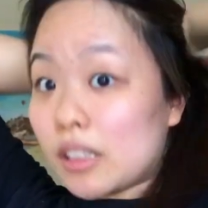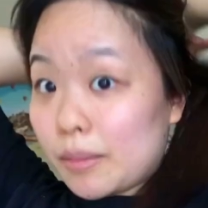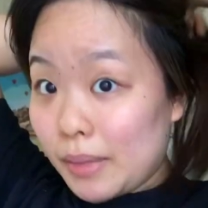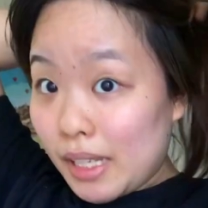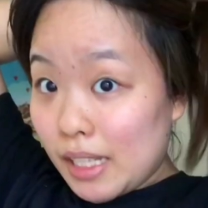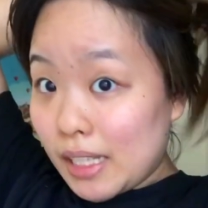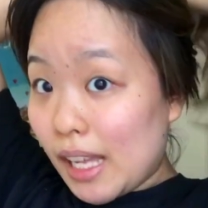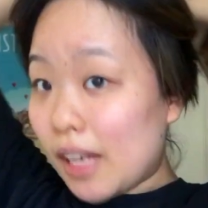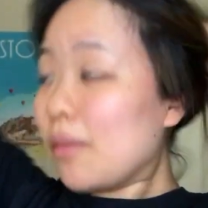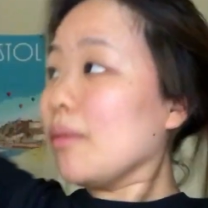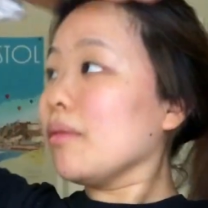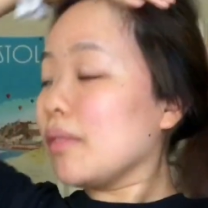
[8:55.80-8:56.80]
because I
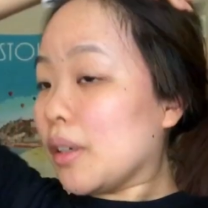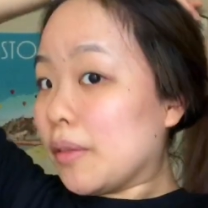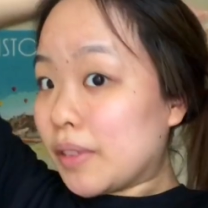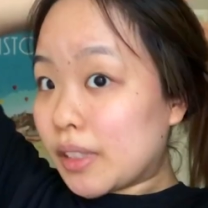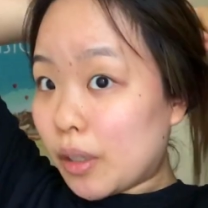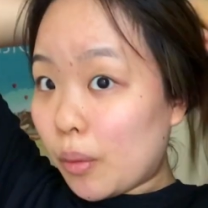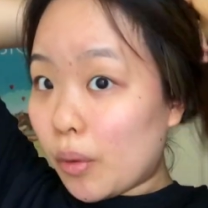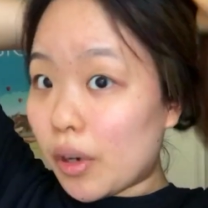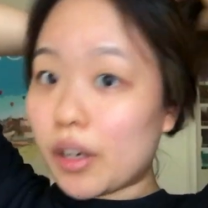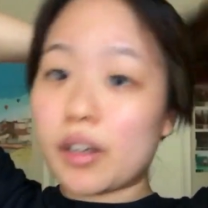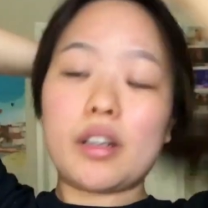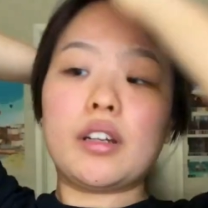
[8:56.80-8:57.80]
don't know if it's gonna
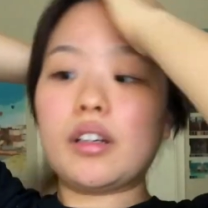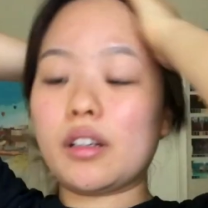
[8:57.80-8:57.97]
work.